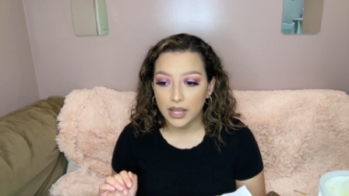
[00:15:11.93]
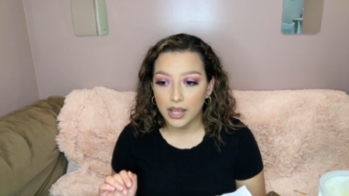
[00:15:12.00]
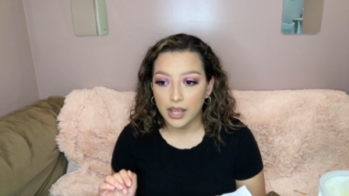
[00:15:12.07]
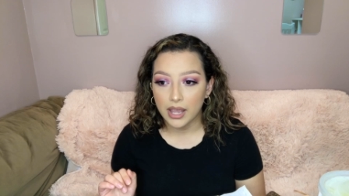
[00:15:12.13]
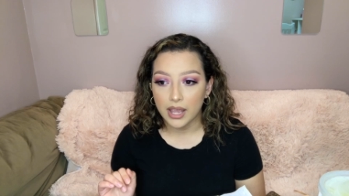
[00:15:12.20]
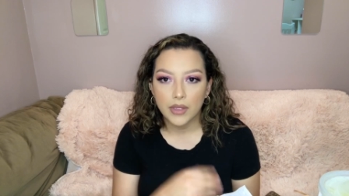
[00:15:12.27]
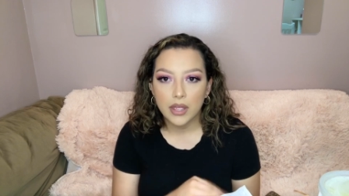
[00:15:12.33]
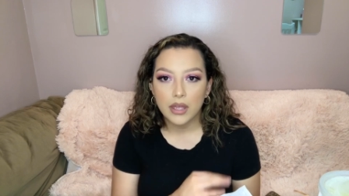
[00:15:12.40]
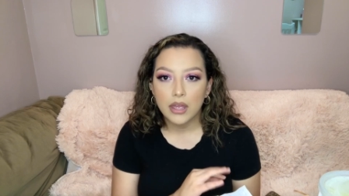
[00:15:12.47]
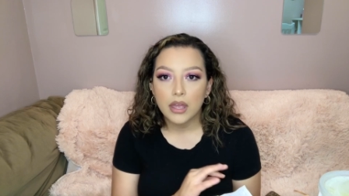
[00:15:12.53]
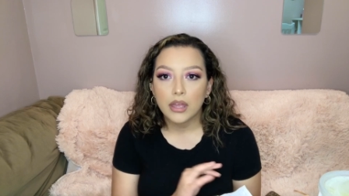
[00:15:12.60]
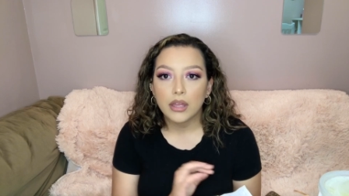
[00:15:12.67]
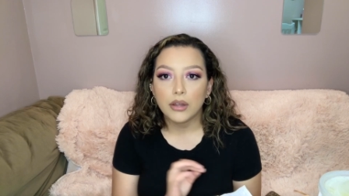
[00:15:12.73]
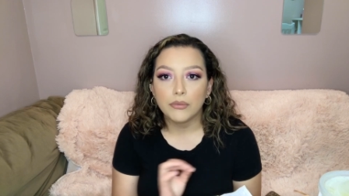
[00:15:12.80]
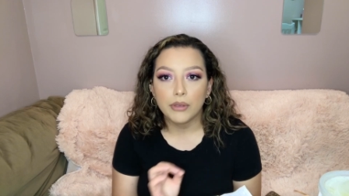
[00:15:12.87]
and
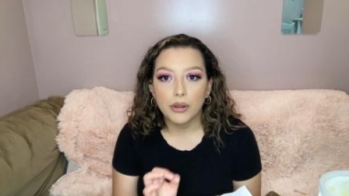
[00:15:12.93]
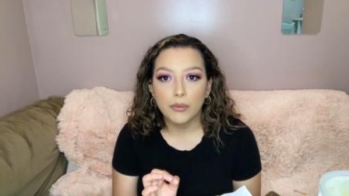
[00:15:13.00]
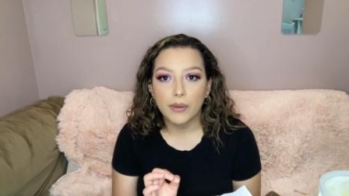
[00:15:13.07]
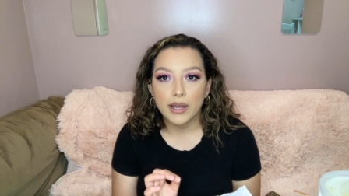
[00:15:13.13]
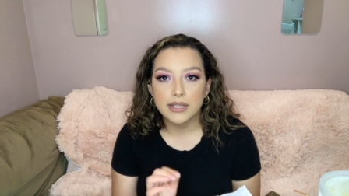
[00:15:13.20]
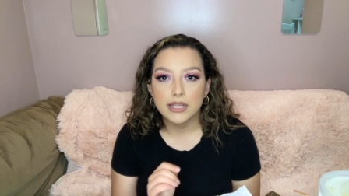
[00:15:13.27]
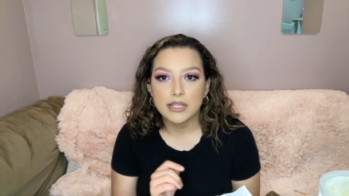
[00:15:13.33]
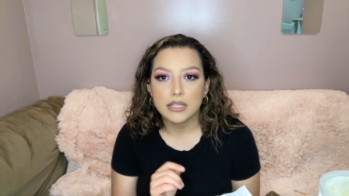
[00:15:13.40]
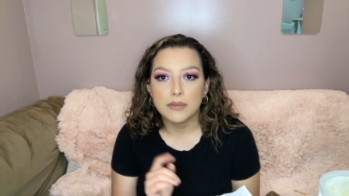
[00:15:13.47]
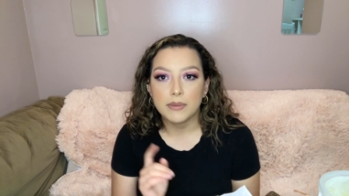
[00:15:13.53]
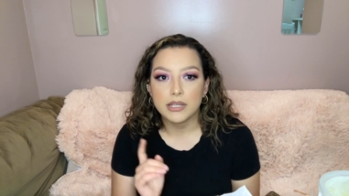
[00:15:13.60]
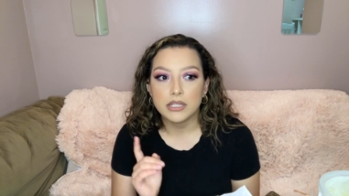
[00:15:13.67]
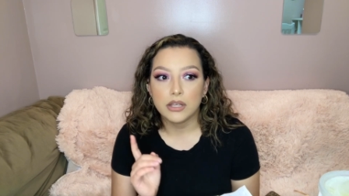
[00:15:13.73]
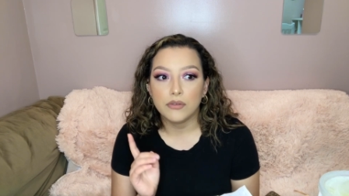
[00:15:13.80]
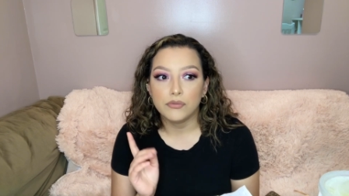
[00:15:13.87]
career-wise, I see
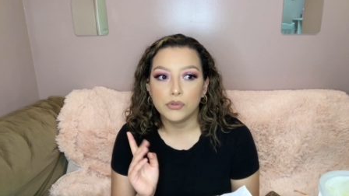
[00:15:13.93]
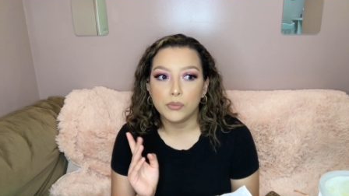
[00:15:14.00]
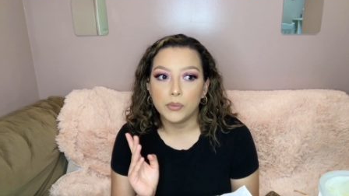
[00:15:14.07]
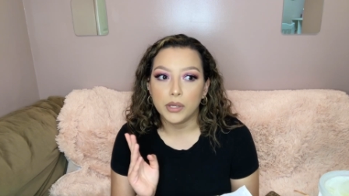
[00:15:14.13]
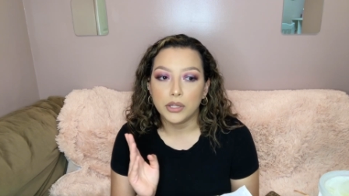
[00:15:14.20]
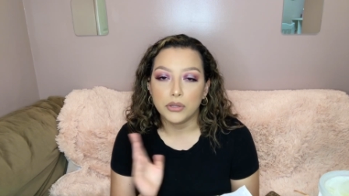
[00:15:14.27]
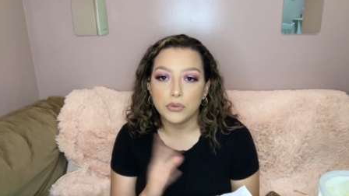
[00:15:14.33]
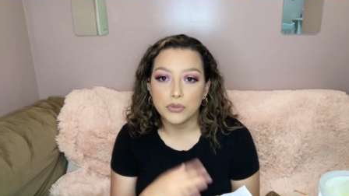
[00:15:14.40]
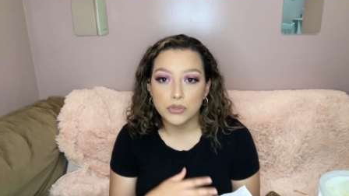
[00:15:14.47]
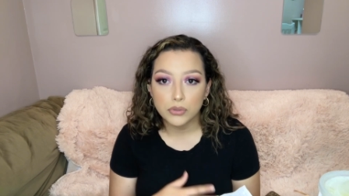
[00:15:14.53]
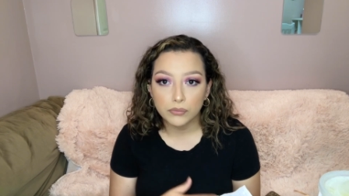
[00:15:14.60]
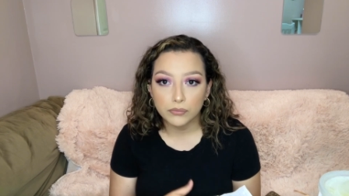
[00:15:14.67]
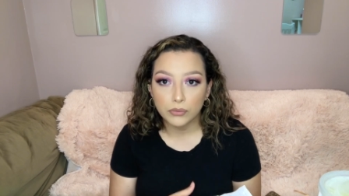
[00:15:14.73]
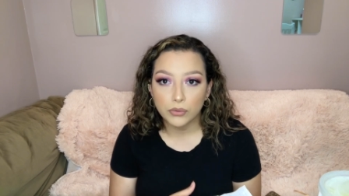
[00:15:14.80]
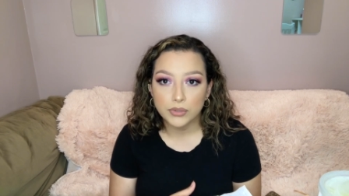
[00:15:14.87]
myself doing
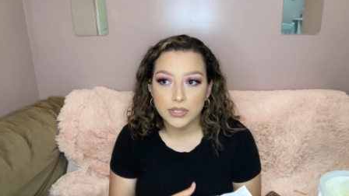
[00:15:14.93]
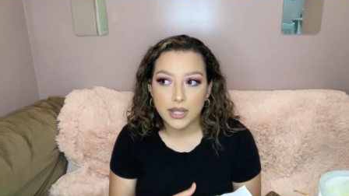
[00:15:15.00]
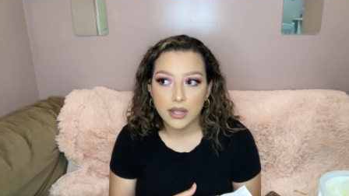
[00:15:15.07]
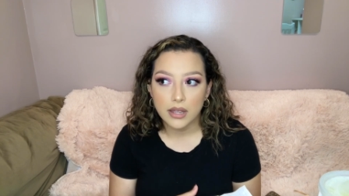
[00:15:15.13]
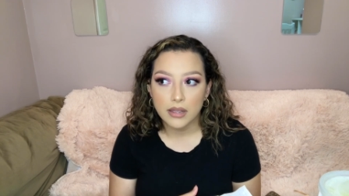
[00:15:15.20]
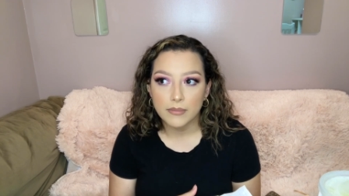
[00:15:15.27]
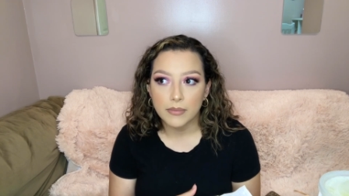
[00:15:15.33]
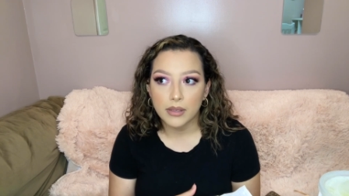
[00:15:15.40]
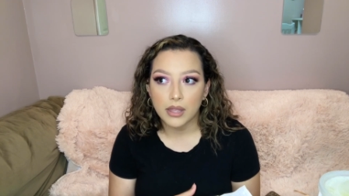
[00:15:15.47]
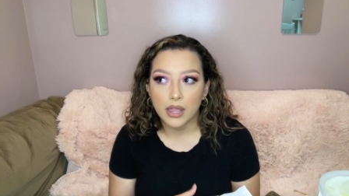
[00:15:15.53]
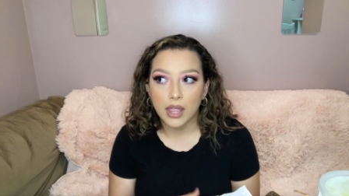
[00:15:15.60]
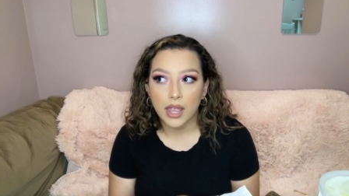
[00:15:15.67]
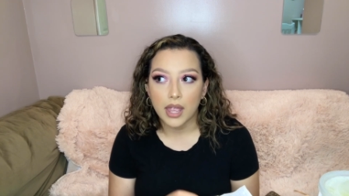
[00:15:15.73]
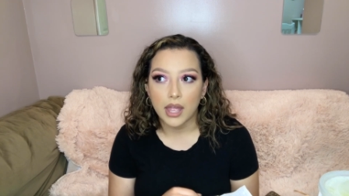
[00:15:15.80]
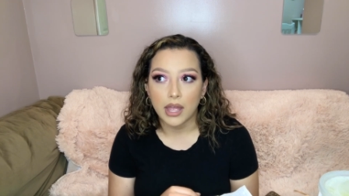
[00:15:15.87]
YouTube full-time
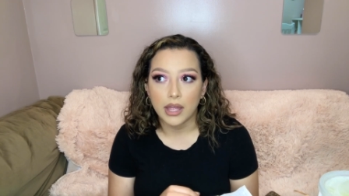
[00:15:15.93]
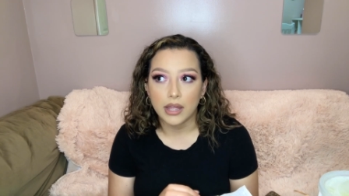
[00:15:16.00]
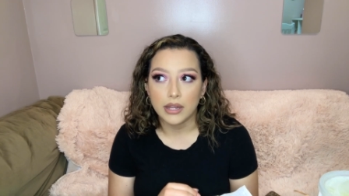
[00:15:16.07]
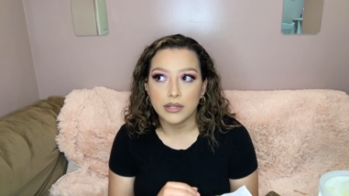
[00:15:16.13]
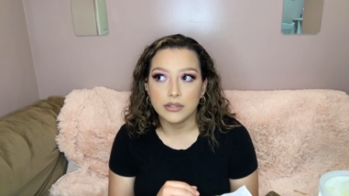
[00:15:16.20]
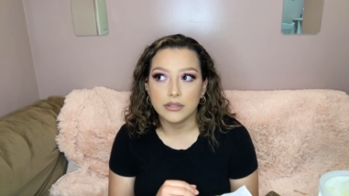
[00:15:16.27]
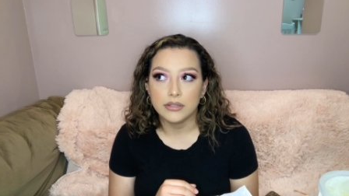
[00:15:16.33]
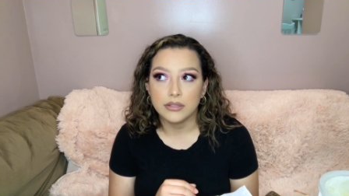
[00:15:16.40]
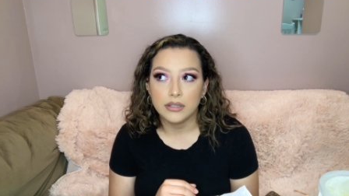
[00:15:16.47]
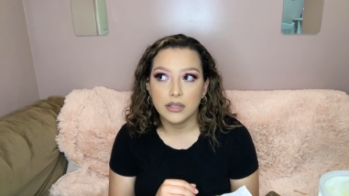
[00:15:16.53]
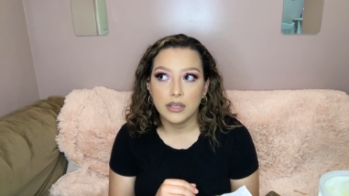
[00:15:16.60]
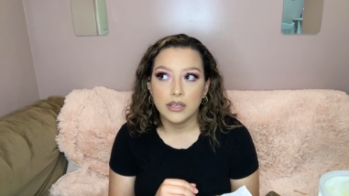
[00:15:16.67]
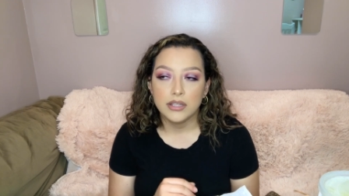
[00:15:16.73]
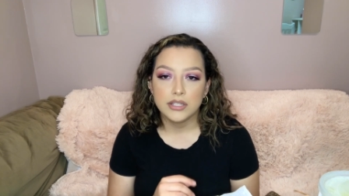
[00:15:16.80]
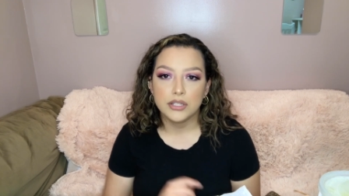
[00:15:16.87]
and
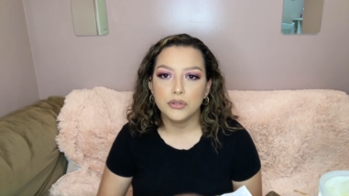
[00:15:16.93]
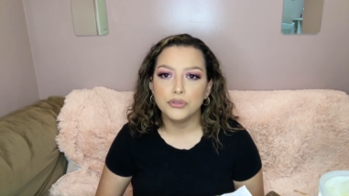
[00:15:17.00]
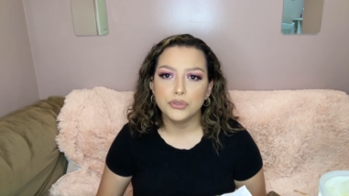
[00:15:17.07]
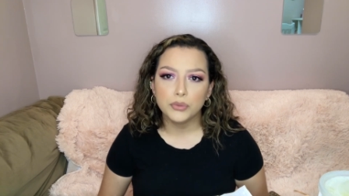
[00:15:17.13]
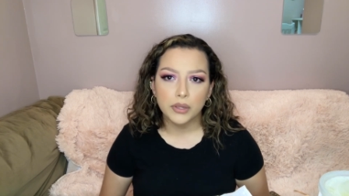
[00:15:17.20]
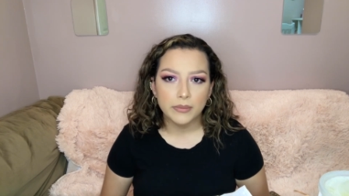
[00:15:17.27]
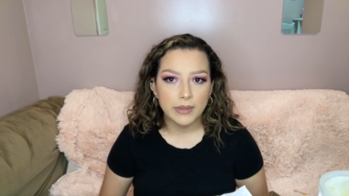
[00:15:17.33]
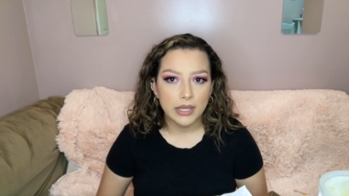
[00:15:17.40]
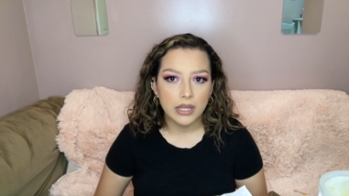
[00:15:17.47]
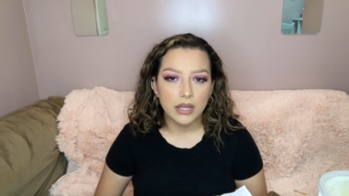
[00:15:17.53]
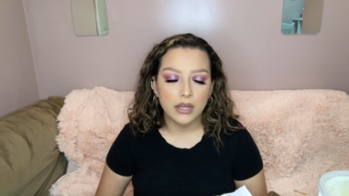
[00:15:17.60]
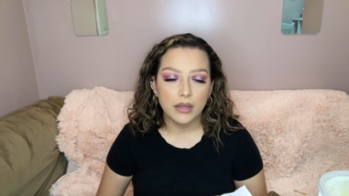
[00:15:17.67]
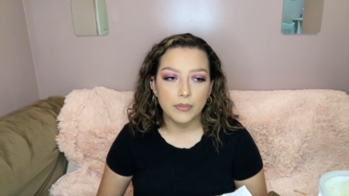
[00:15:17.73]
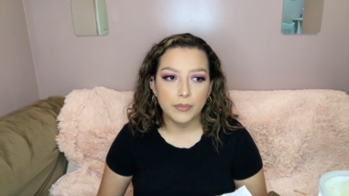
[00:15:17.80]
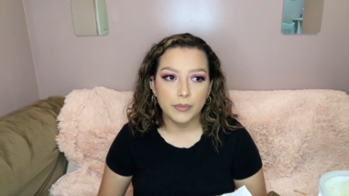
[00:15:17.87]
still doing
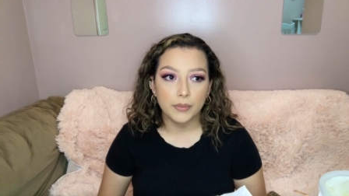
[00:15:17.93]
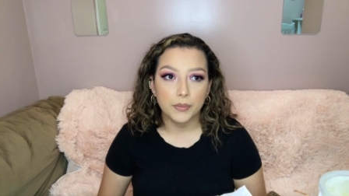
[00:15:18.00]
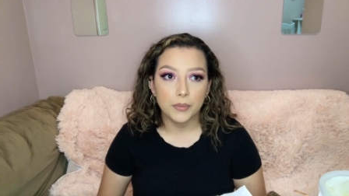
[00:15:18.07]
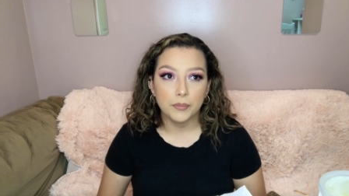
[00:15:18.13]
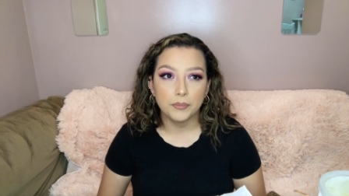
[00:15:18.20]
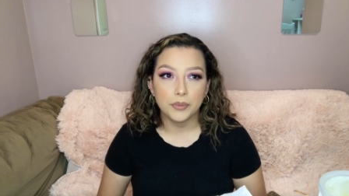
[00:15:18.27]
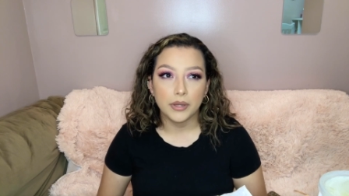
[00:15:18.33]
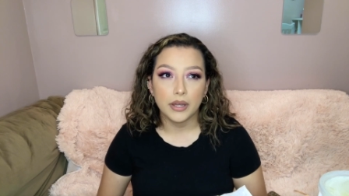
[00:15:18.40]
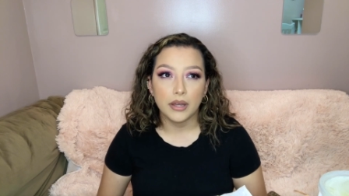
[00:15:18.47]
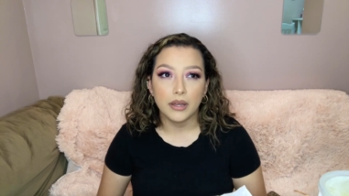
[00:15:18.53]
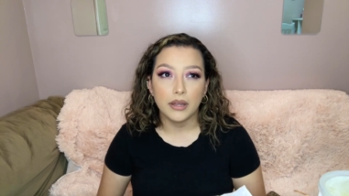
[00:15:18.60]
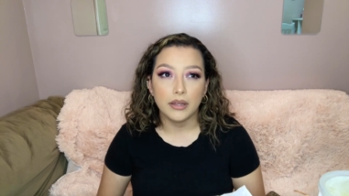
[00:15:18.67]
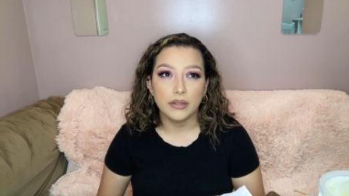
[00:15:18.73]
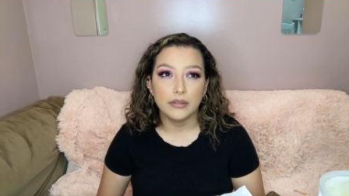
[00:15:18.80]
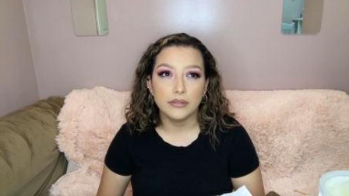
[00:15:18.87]
makeup,
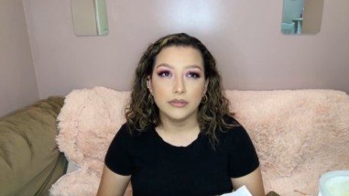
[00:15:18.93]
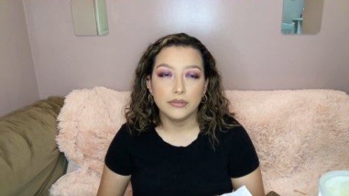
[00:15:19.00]
but